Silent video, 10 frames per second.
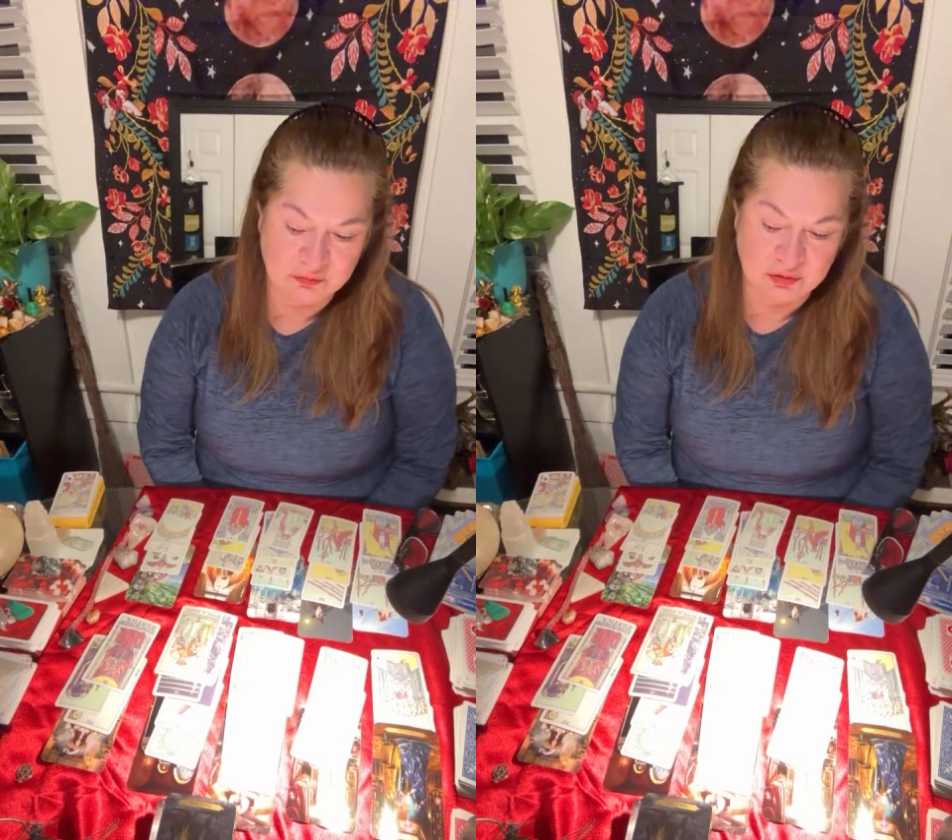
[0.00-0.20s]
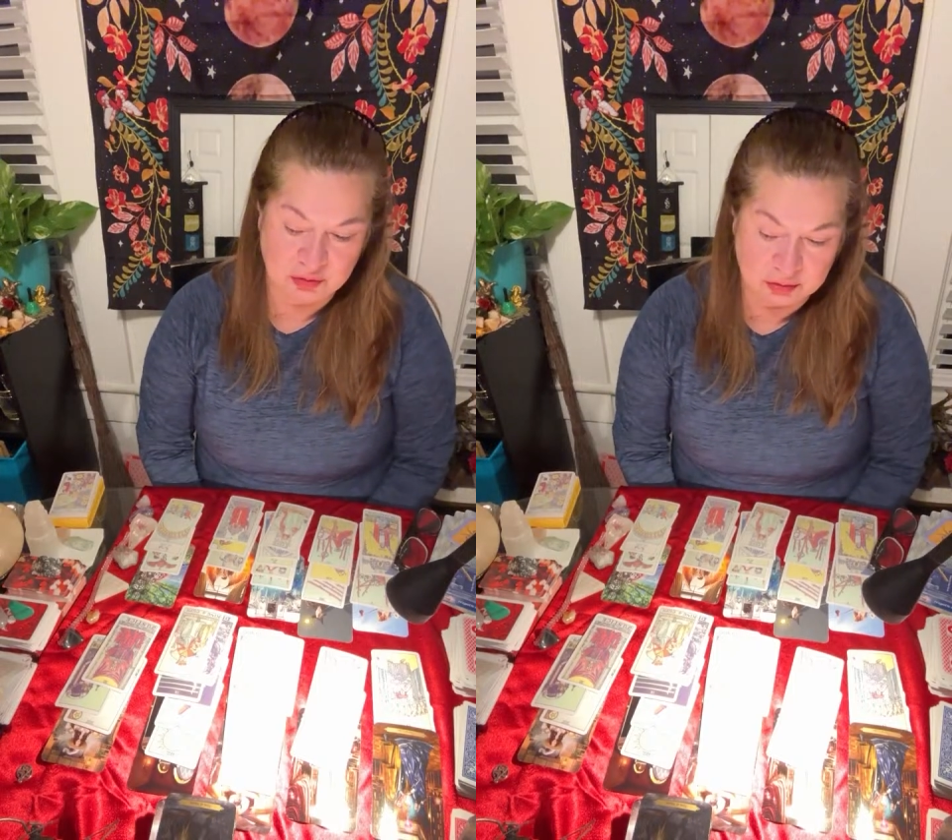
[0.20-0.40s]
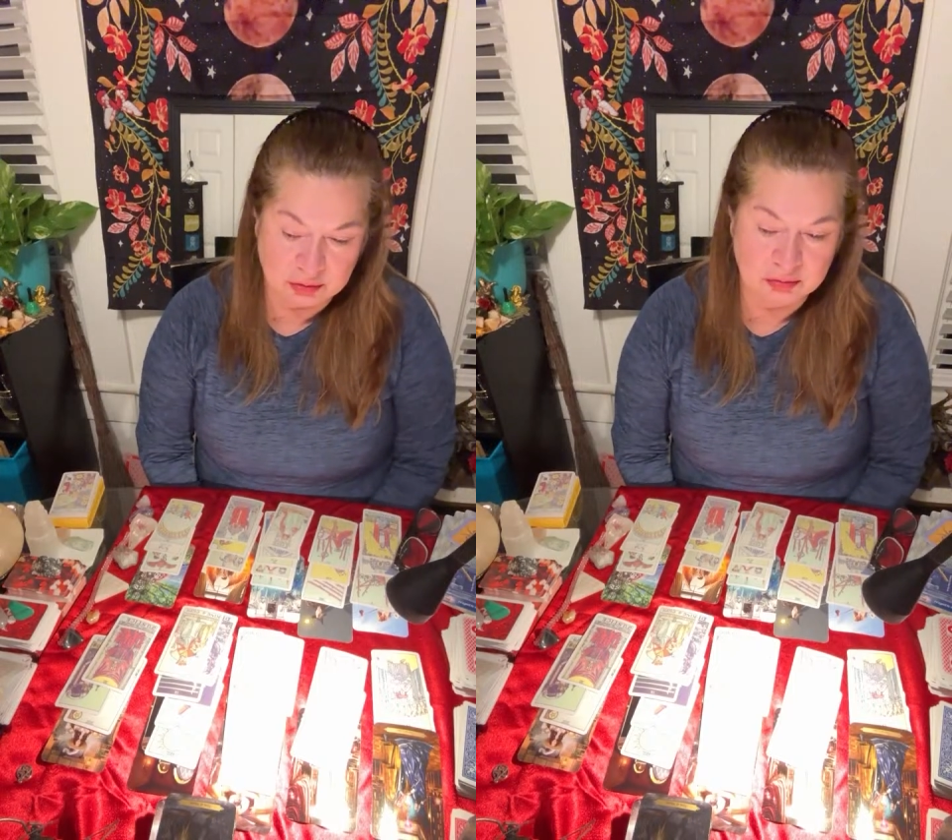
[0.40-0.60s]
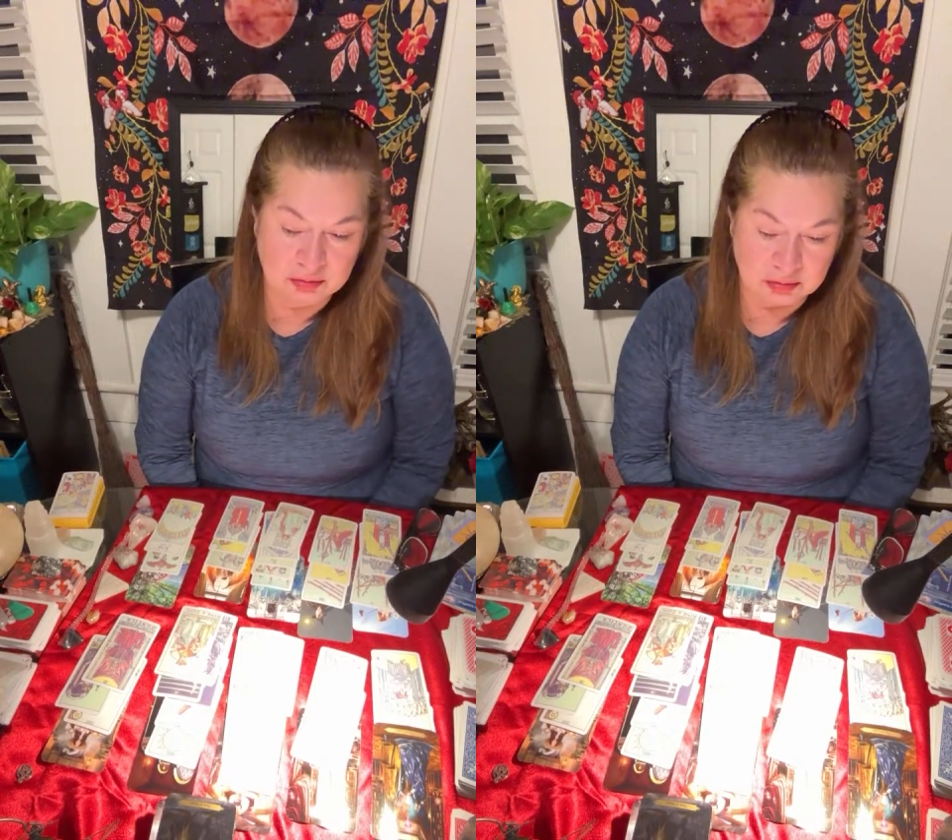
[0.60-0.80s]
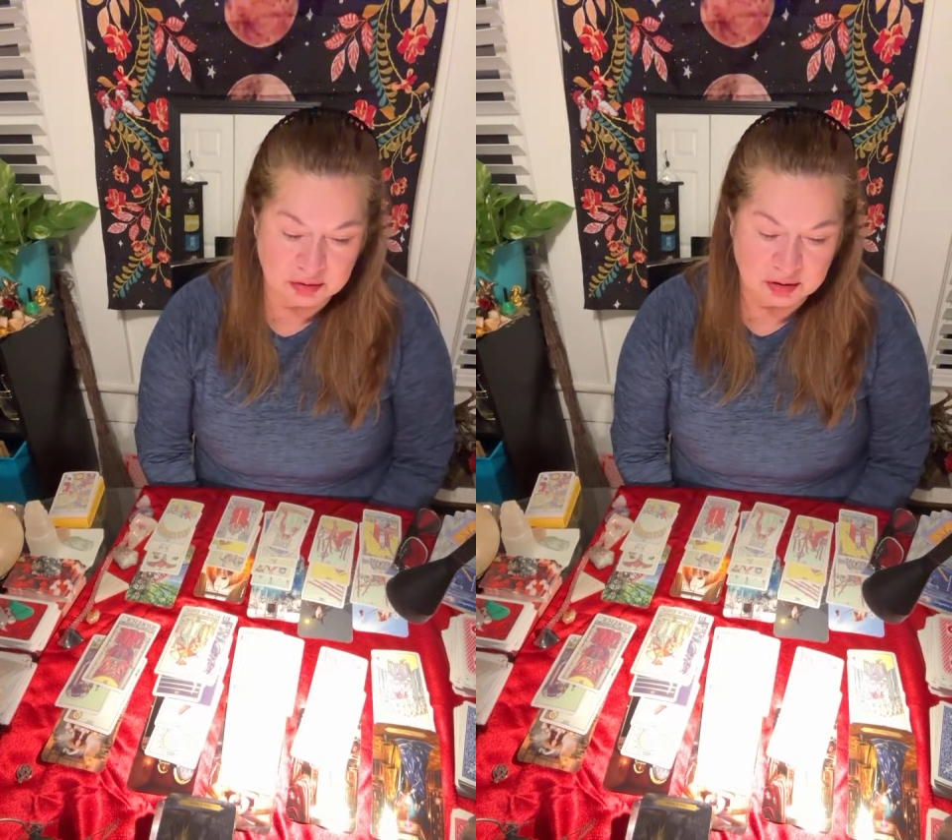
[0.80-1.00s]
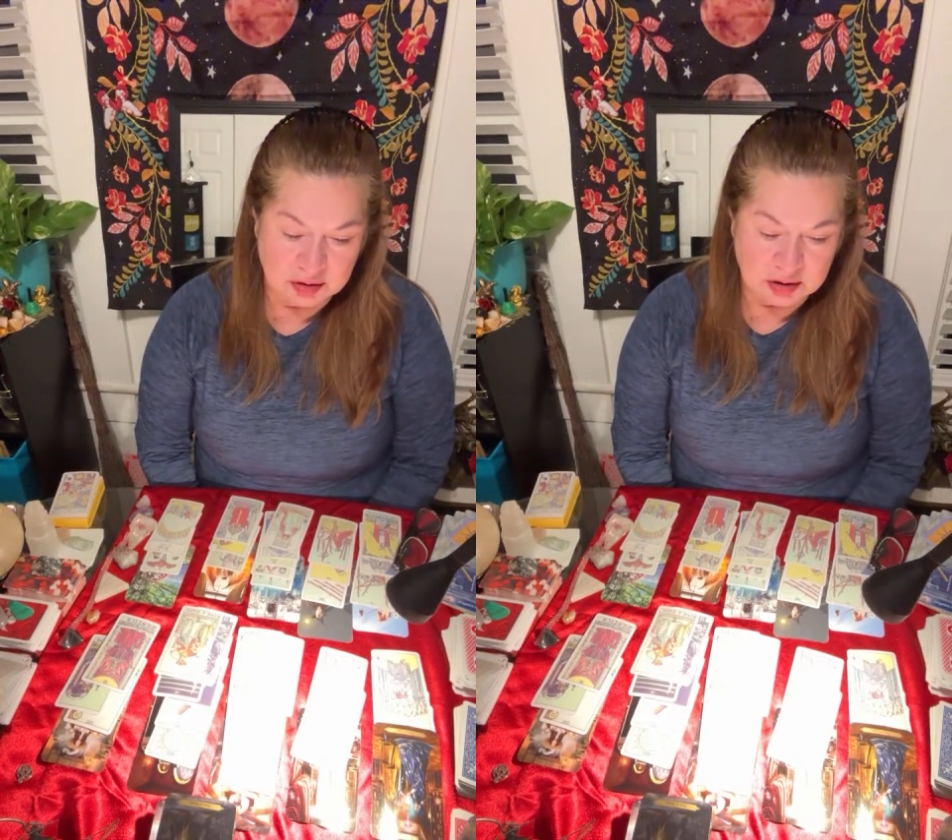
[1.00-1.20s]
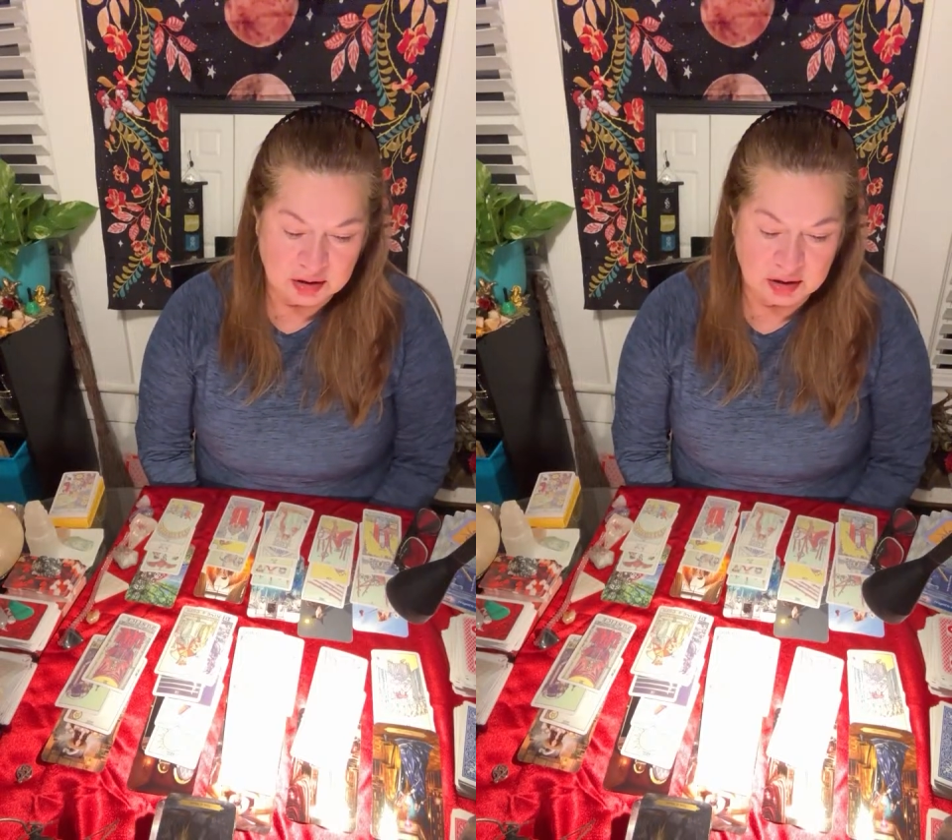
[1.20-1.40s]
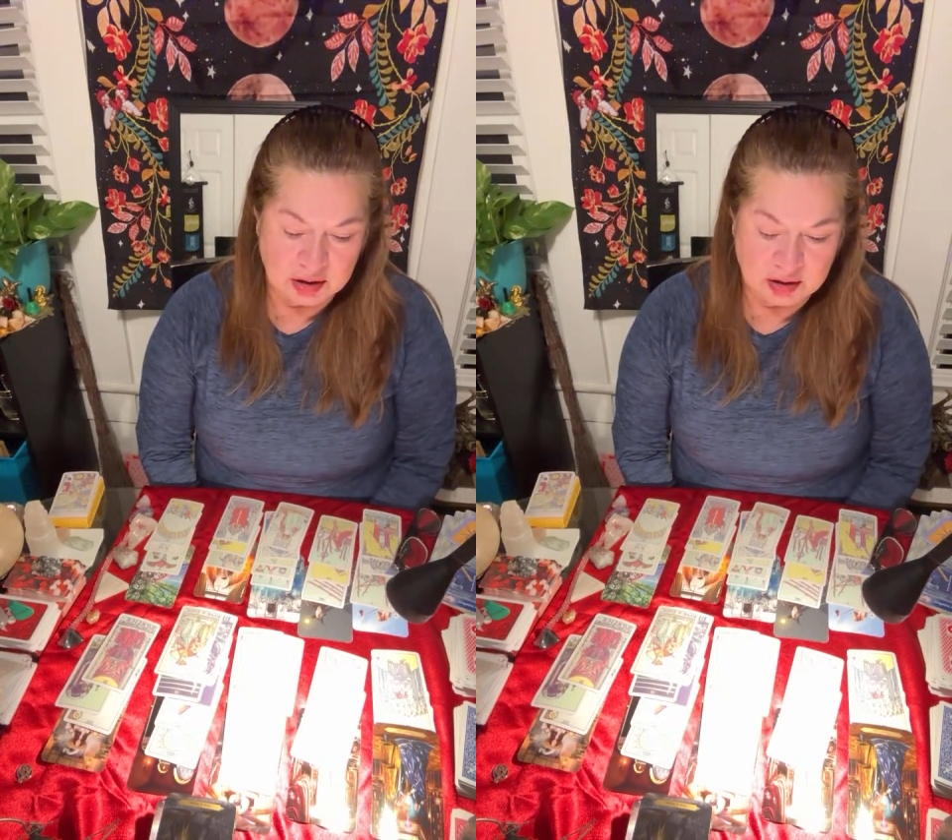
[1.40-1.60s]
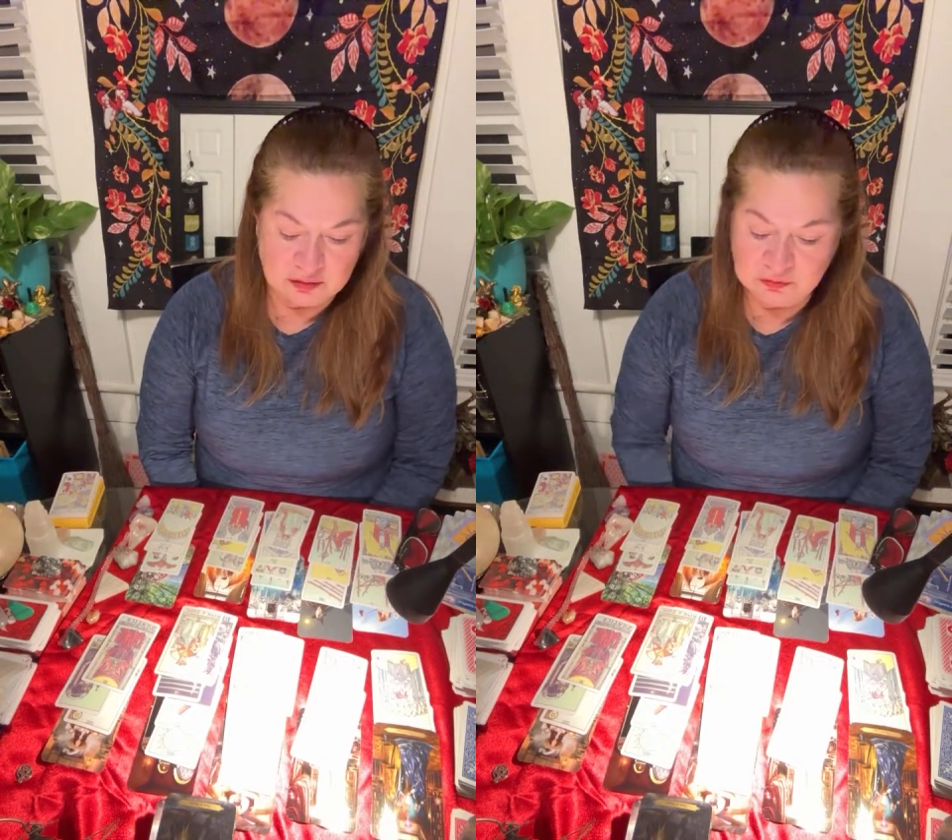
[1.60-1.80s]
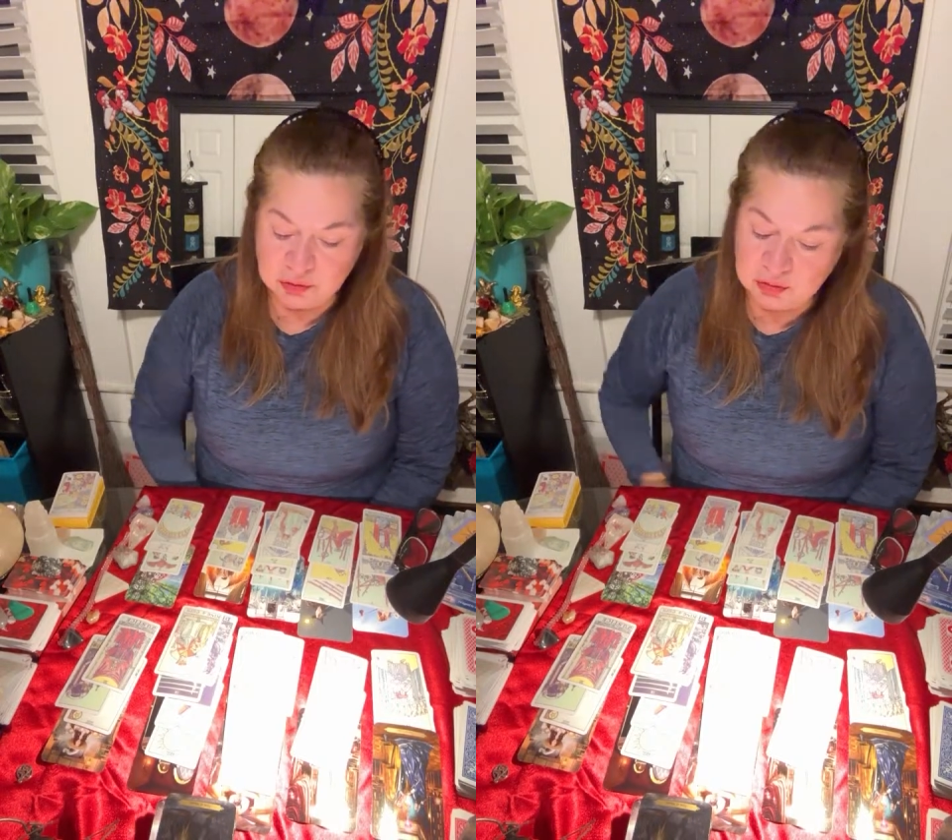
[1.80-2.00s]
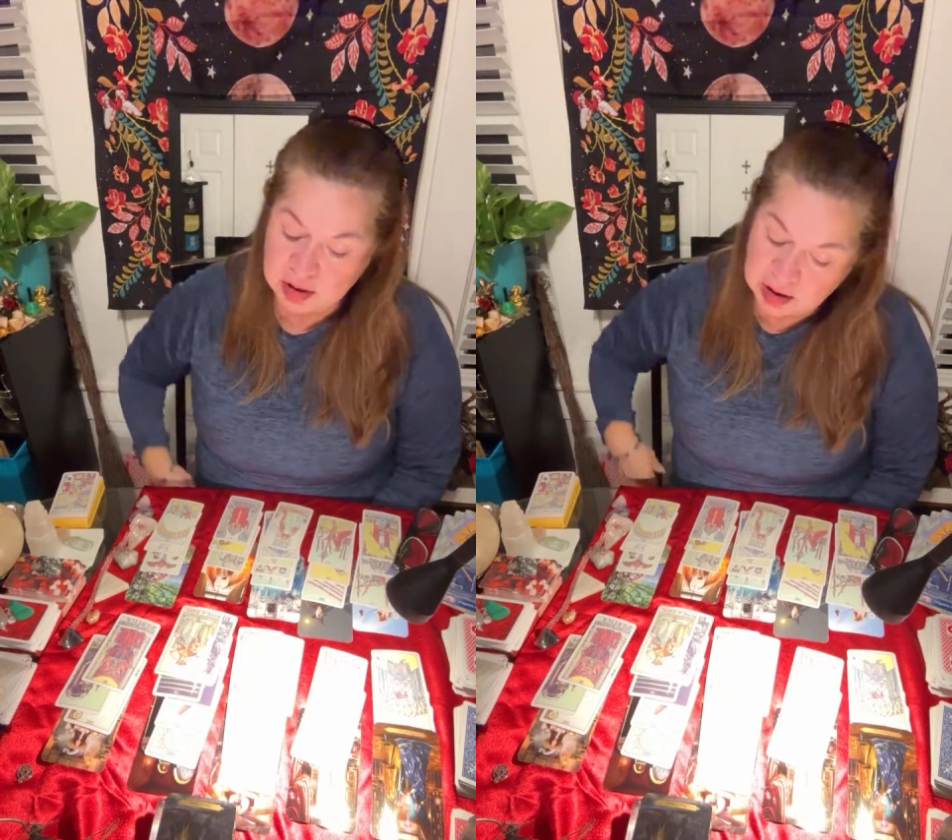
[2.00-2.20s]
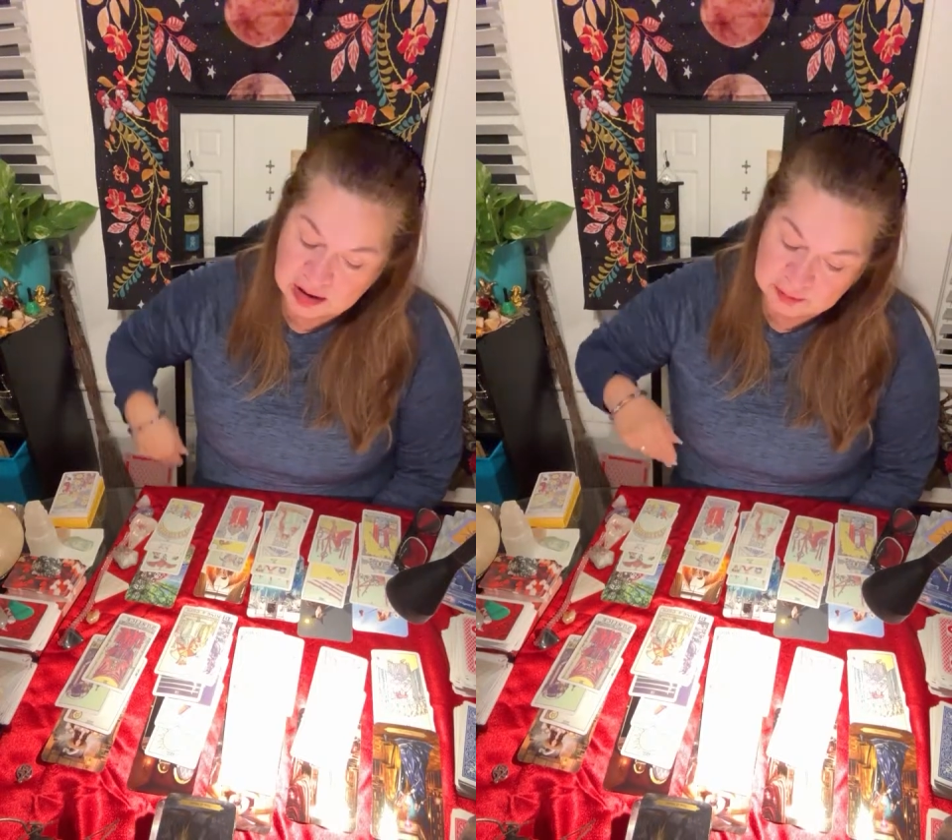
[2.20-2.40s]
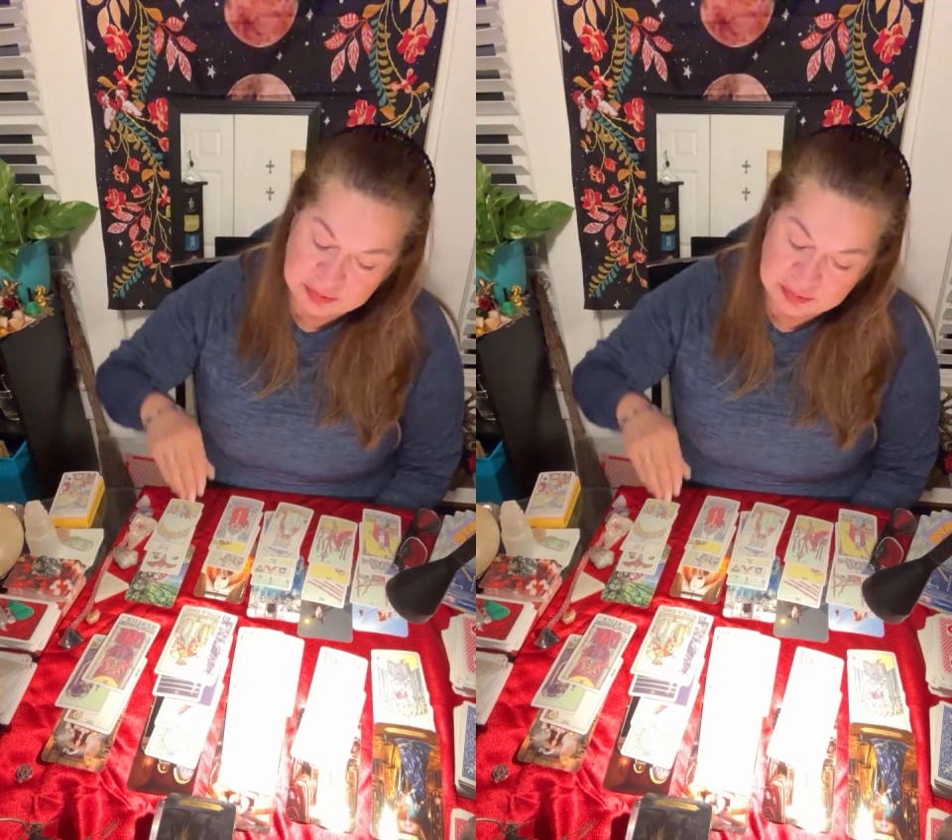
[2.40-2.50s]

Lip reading: you can get